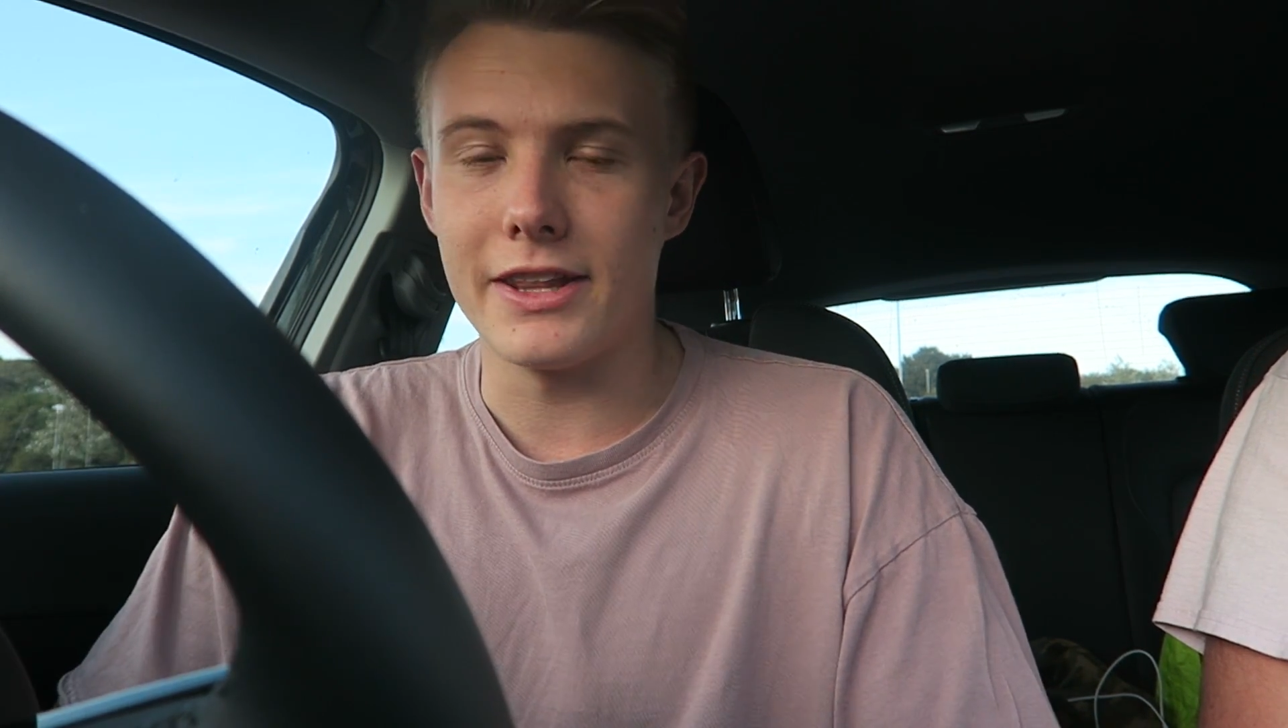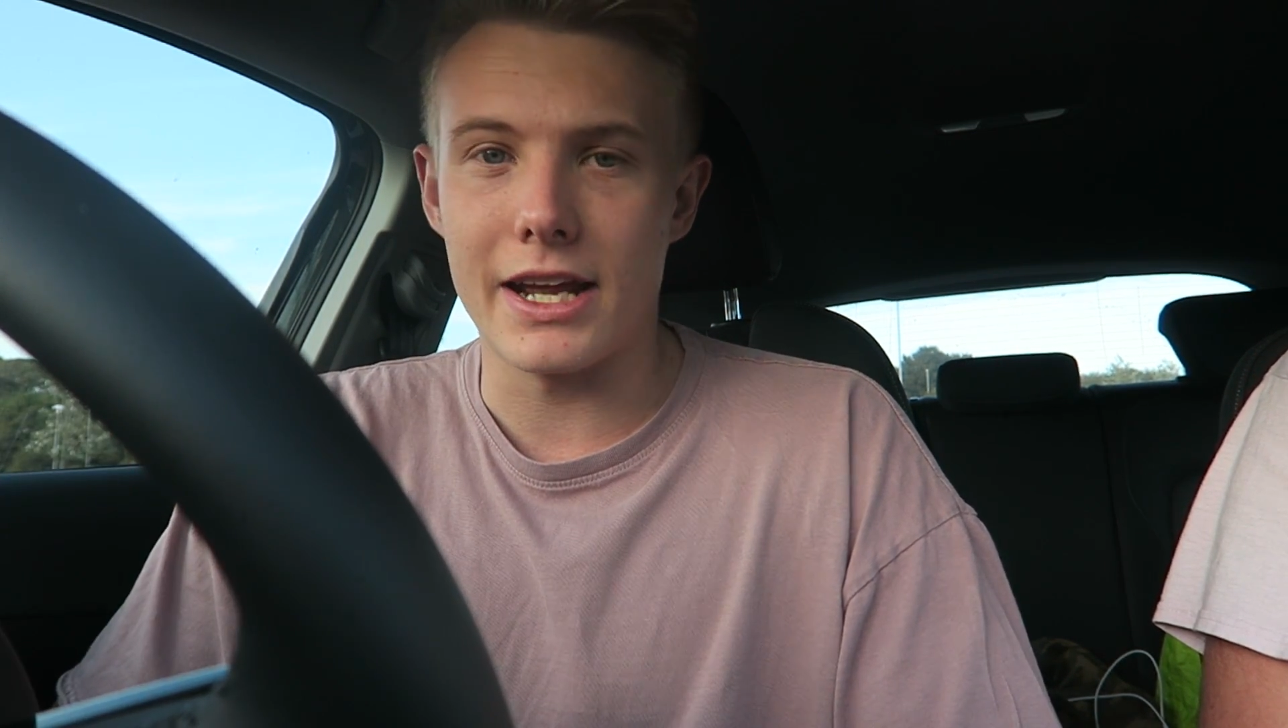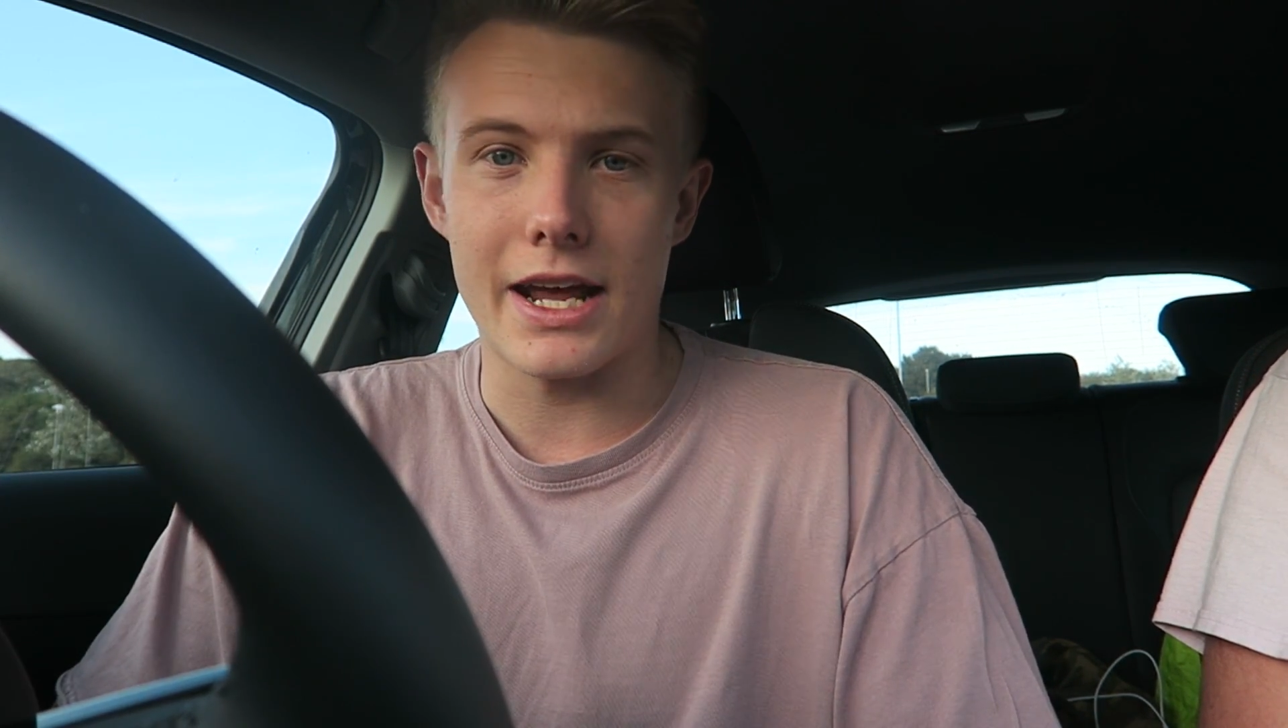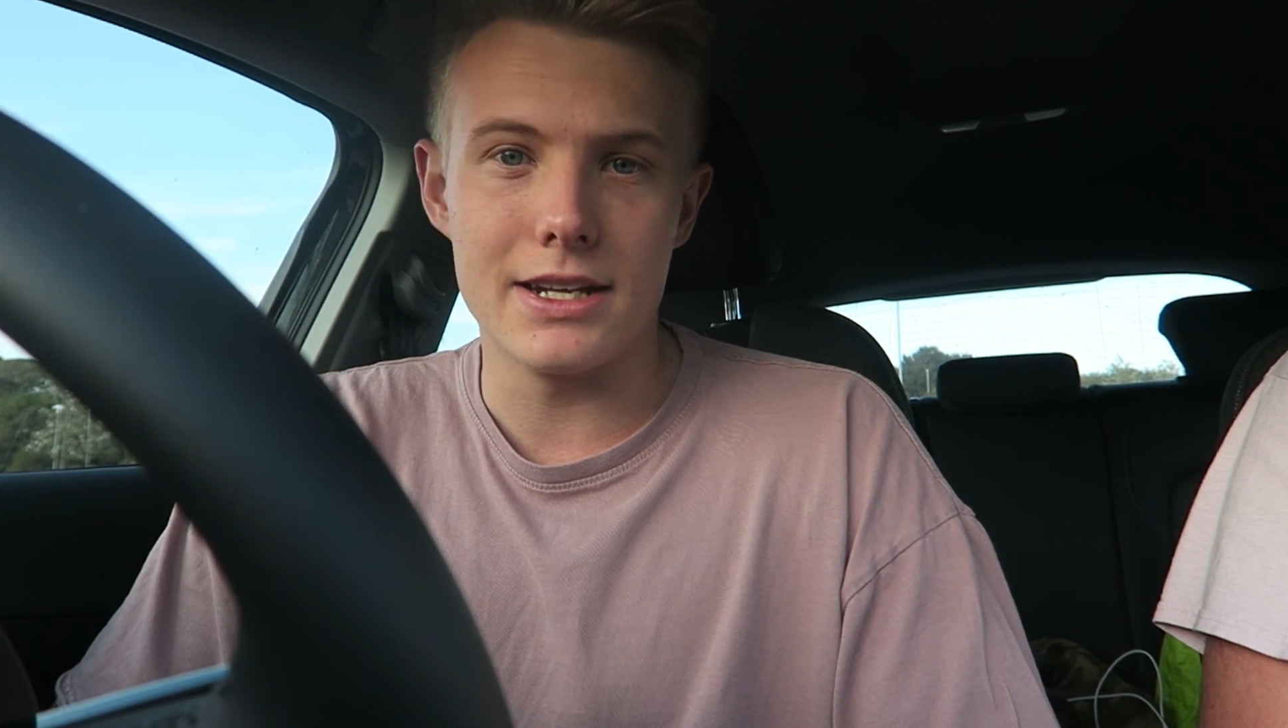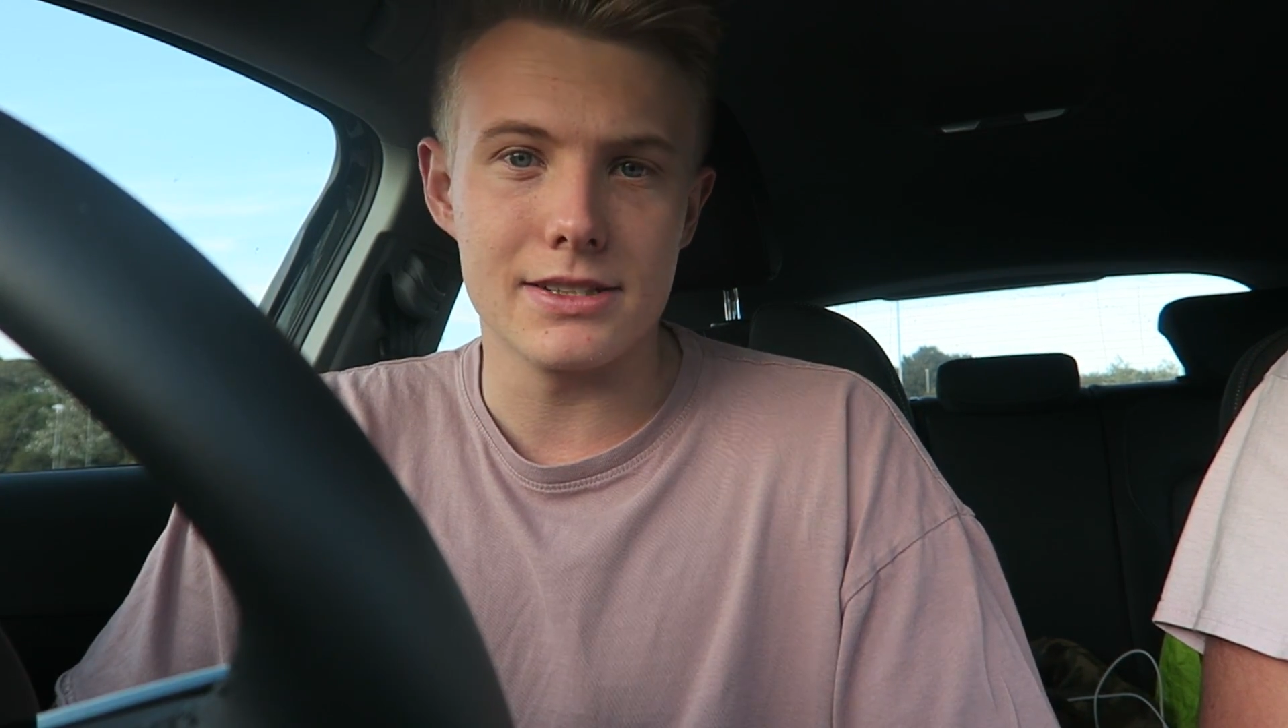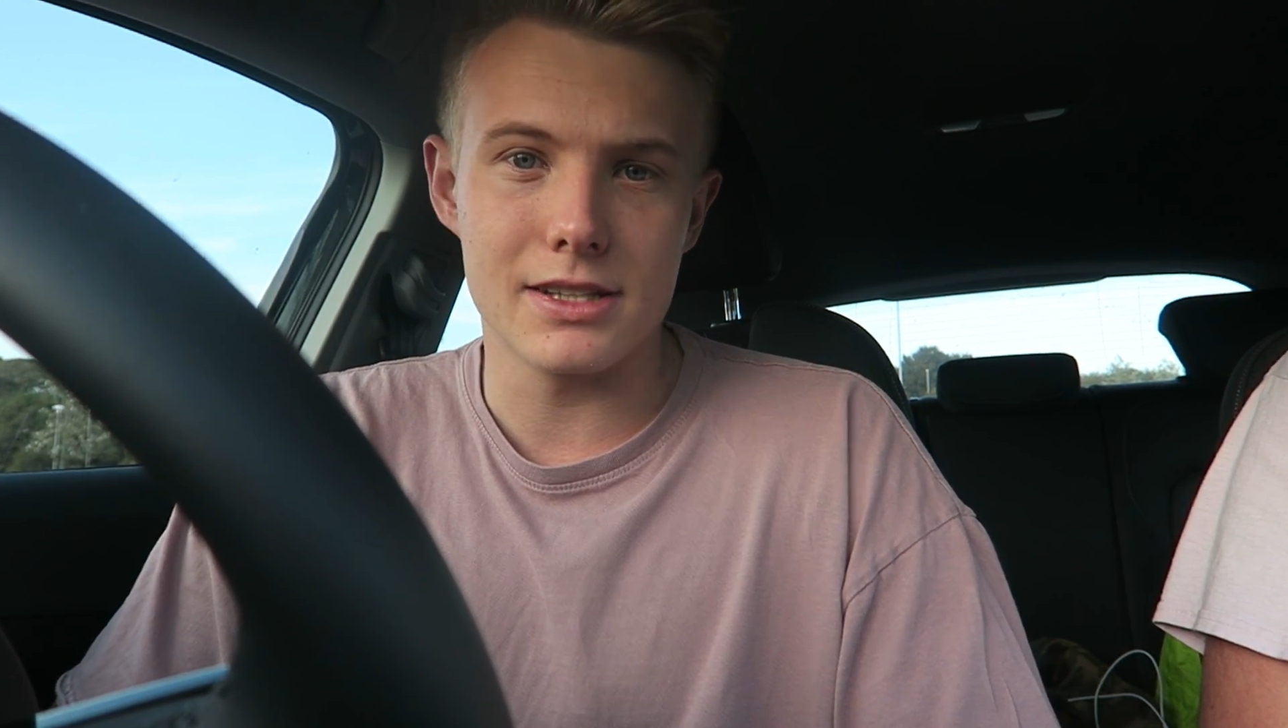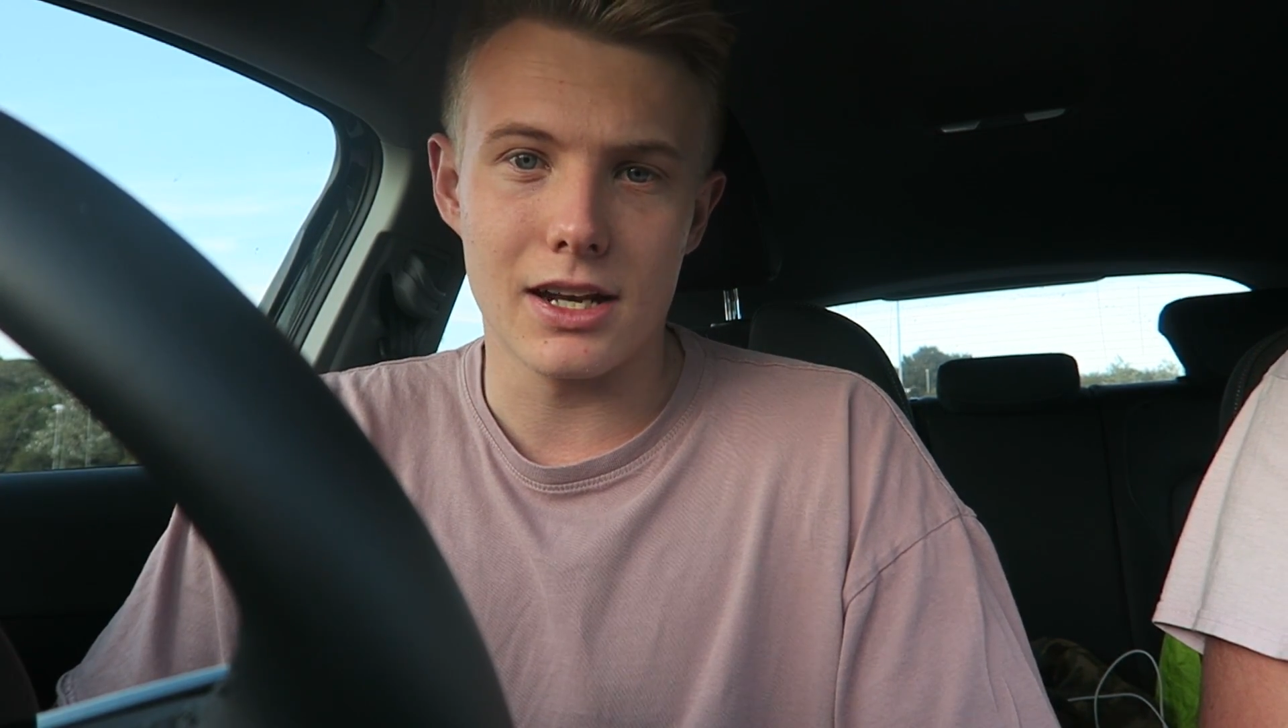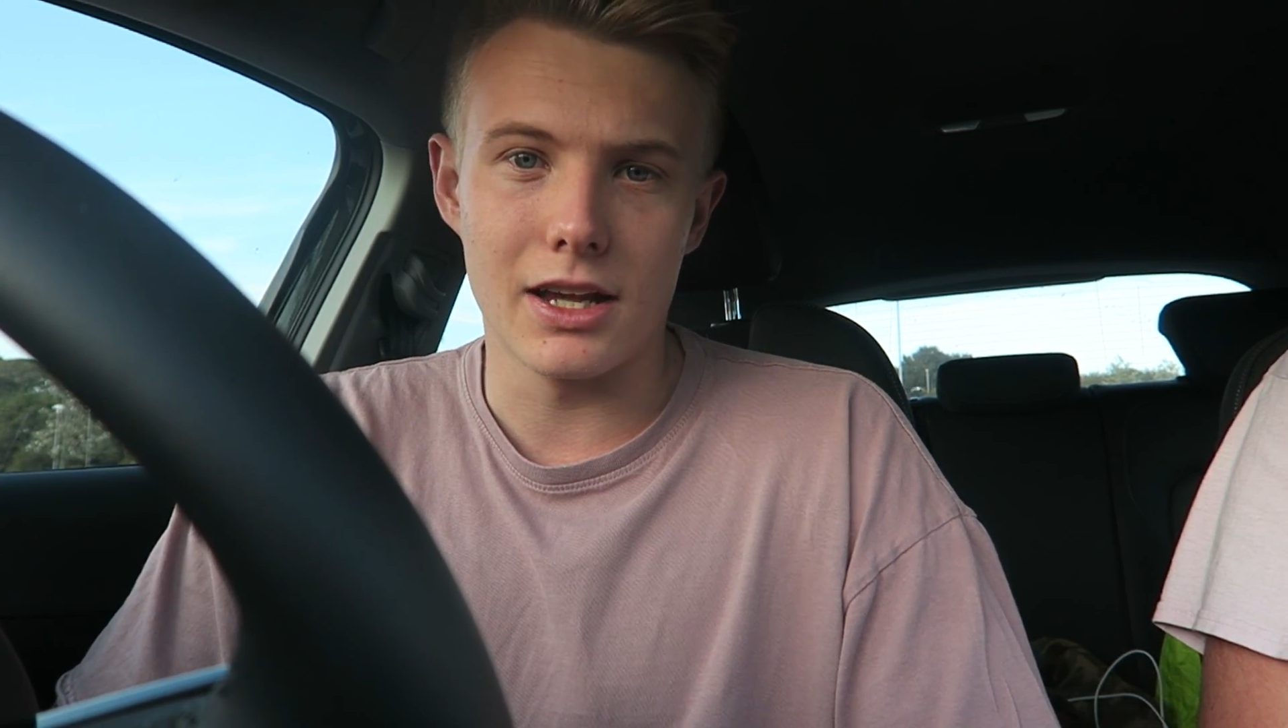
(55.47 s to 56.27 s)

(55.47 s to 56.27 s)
and then head into the